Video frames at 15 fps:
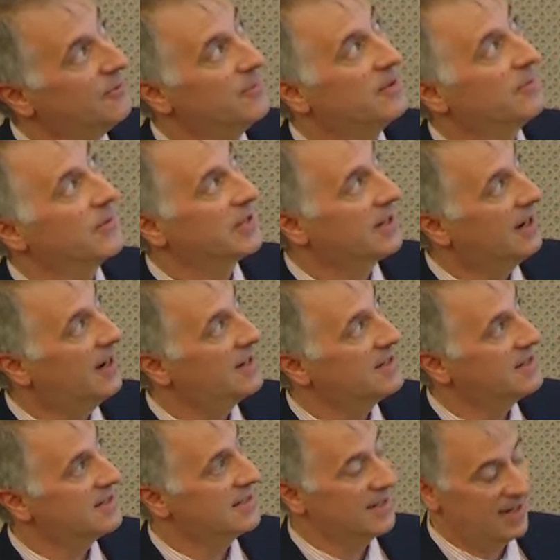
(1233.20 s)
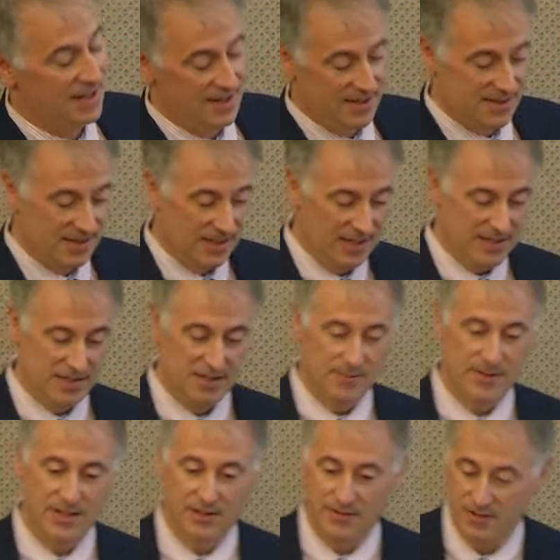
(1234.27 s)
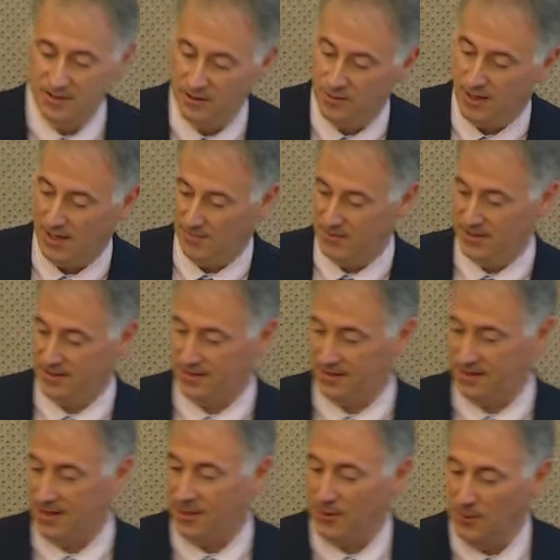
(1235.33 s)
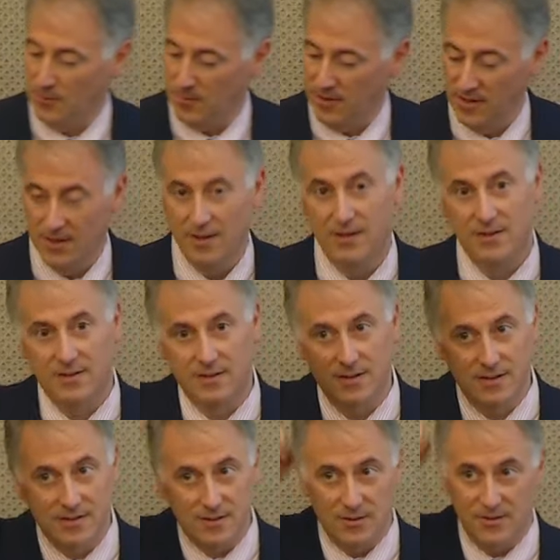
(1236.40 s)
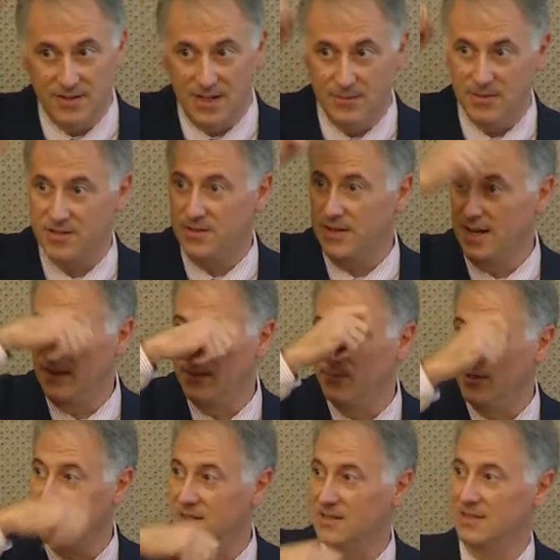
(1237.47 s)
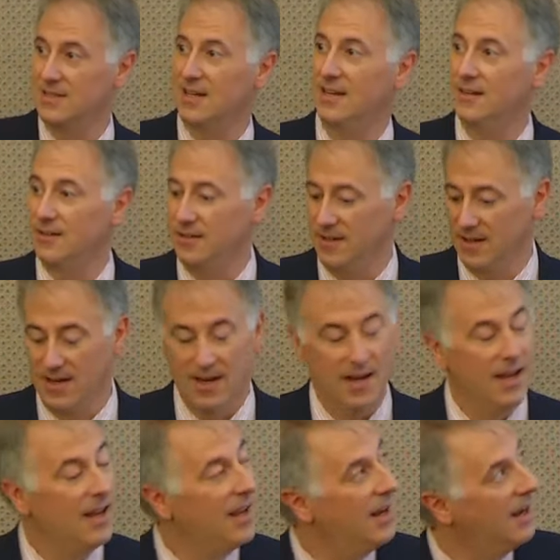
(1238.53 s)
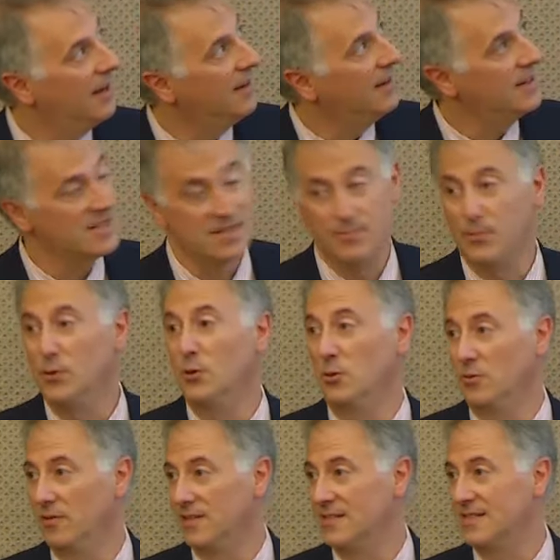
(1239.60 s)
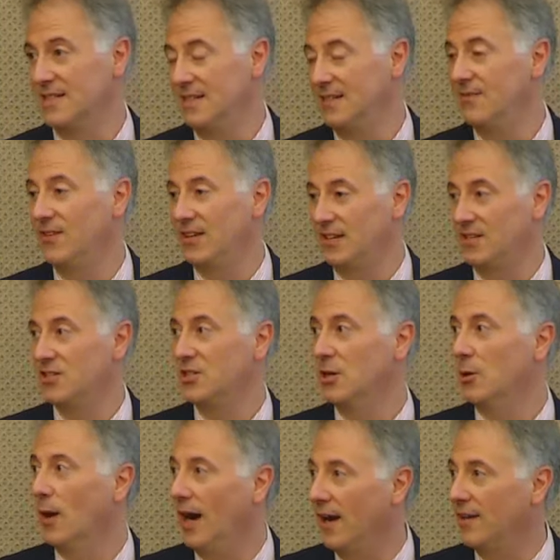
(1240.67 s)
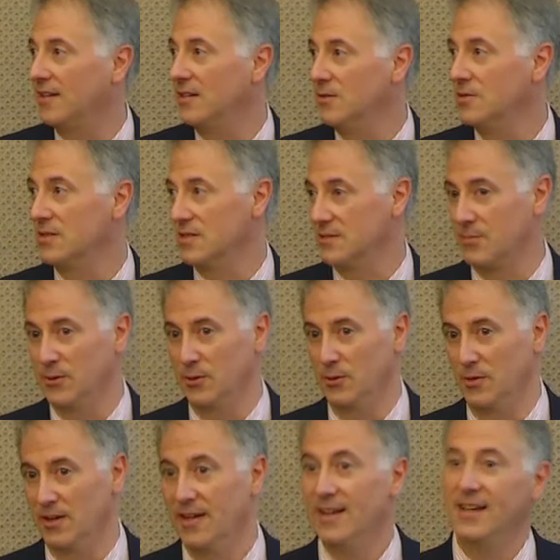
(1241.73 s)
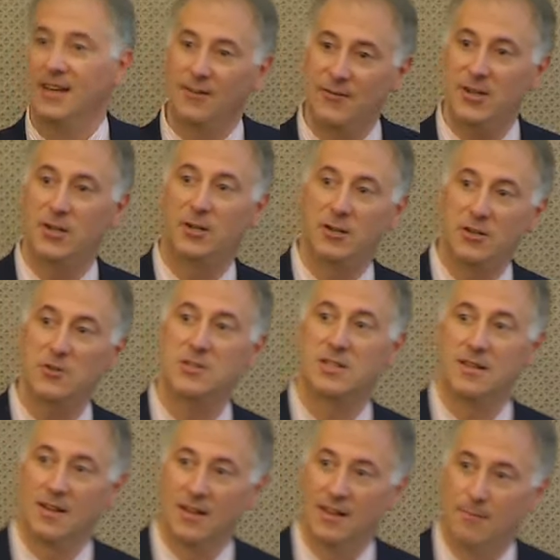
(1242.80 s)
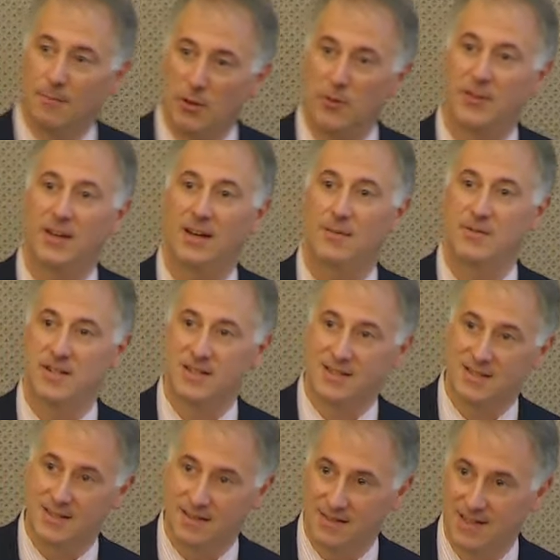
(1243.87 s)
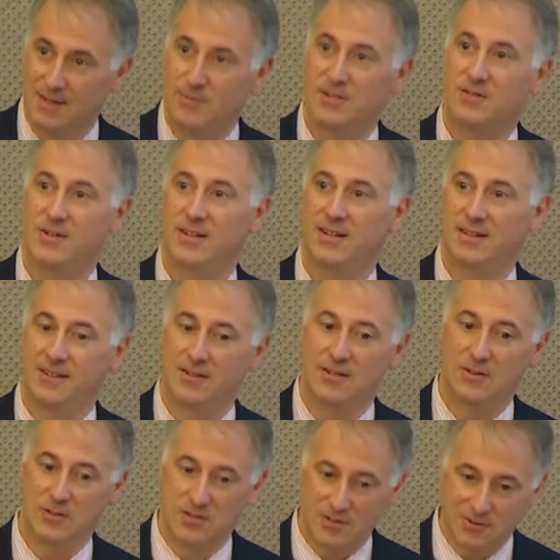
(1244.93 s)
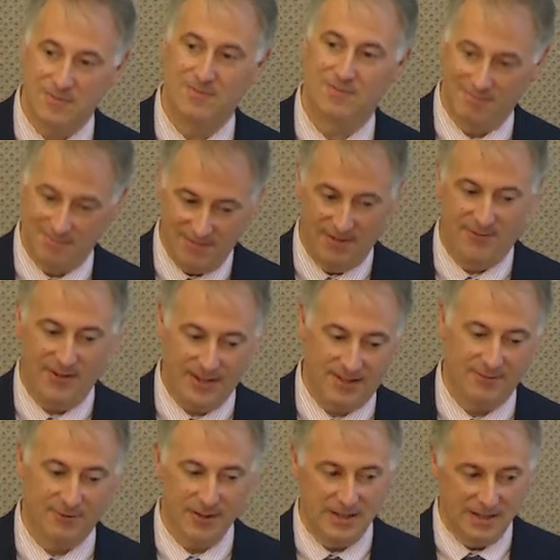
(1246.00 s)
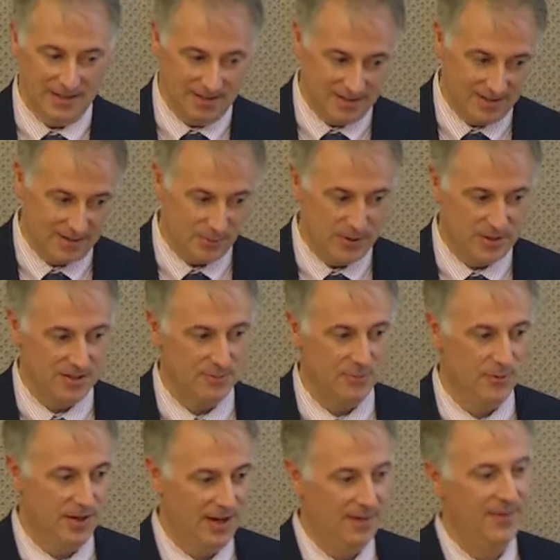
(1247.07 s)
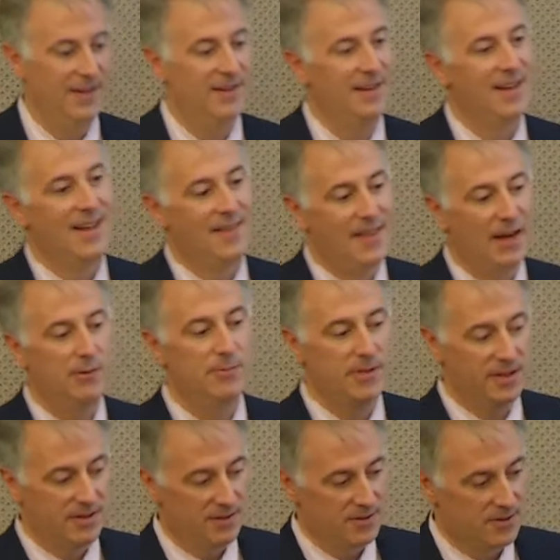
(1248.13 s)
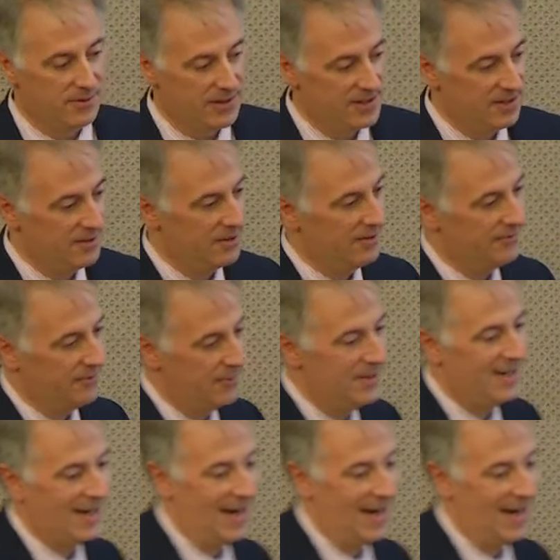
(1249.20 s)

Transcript: for minimally conscious state. He's, he's going to be given two objects, a comb to sort of demonstrate how he brushes his hair, and a spoon to see if he can show how to use a spoon. If he could use both objects, demonstrate their use effectively and switch them around, then that would be another criteria for being